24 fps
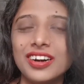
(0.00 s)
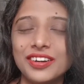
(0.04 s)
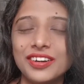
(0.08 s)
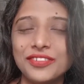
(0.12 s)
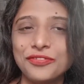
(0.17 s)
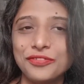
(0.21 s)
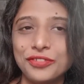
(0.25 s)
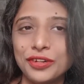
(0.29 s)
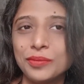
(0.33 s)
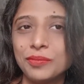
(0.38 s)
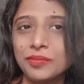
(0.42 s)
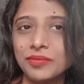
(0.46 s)

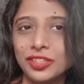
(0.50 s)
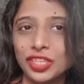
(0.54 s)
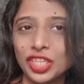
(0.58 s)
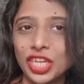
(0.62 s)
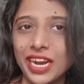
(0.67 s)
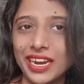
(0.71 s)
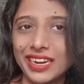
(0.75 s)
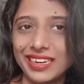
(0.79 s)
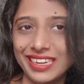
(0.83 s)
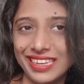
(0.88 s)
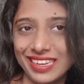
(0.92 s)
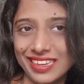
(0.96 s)
from
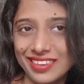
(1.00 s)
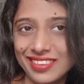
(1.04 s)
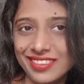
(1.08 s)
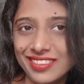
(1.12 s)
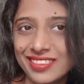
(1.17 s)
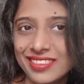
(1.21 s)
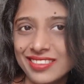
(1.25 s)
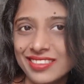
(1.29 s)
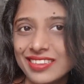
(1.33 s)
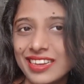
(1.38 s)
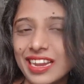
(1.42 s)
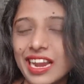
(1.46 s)
Chai
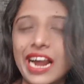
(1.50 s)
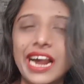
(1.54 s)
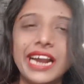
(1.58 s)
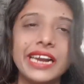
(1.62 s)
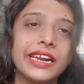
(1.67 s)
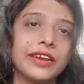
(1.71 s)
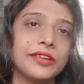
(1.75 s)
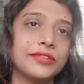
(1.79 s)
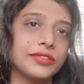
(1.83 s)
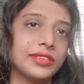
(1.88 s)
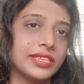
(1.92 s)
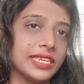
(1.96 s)
Days and
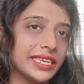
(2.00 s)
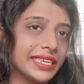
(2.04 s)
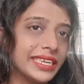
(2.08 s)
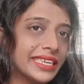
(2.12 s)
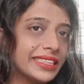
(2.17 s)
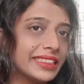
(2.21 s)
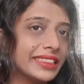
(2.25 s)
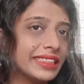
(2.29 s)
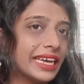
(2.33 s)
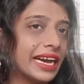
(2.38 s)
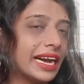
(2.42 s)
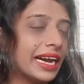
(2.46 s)
I was
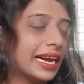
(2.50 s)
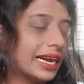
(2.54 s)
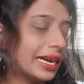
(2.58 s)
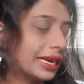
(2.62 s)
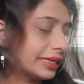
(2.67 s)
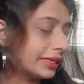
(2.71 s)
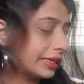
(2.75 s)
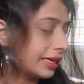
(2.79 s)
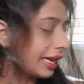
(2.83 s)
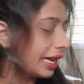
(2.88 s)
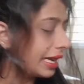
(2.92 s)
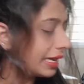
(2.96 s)
eating
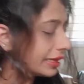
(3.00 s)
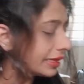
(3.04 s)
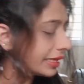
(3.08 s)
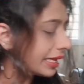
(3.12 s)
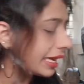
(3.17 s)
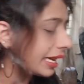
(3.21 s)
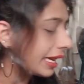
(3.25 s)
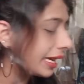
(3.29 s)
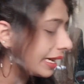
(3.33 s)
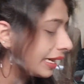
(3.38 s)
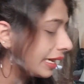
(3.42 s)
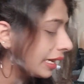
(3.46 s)
that, and
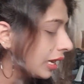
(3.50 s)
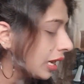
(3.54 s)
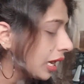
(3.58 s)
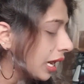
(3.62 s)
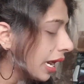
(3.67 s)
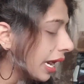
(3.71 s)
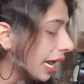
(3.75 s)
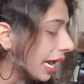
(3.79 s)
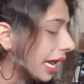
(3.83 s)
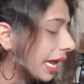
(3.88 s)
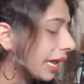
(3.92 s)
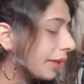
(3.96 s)
then
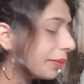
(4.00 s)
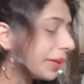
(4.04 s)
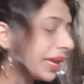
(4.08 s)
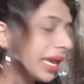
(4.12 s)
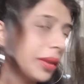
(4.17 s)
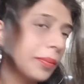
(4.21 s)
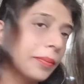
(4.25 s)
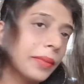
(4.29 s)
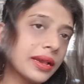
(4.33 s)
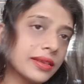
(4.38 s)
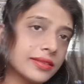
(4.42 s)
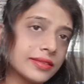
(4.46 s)
I
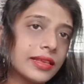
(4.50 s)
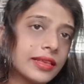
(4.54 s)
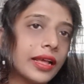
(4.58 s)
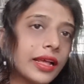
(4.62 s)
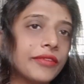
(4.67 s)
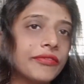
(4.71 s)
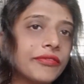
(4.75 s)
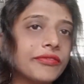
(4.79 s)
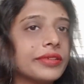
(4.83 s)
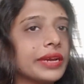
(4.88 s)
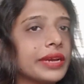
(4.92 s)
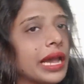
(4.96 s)
made
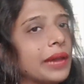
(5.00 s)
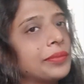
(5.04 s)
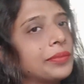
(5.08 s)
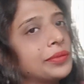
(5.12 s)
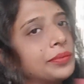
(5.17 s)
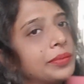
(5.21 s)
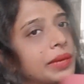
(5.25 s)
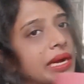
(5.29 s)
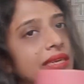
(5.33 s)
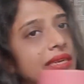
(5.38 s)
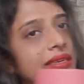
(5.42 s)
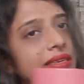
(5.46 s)
myself
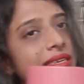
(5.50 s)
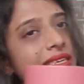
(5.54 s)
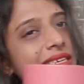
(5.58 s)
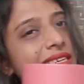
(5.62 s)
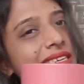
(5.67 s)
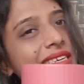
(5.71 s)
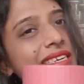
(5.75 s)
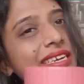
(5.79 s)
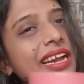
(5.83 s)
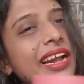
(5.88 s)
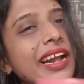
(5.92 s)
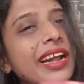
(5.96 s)
chamomile
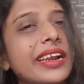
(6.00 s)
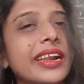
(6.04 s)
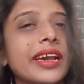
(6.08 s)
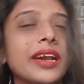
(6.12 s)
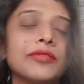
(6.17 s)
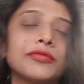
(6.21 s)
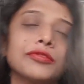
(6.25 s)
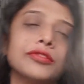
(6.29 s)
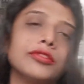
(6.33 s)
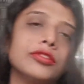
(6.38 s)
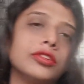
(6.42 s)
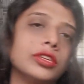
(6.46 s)
tea and I
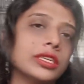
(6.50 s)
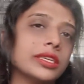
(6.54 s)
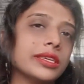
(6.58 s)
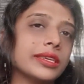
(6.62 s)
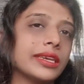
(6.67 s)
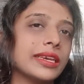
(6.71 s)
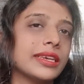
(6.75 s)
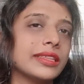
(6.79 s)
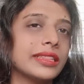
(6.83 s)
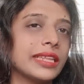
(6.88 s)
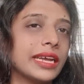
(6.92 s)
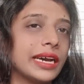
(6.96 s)
was
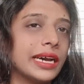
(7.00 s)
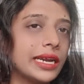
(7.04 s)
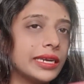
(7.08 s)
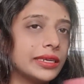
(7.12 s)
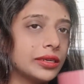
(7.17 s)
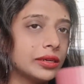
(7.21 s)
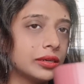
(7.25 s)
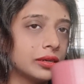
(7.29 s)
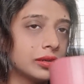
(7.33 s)
drinking that.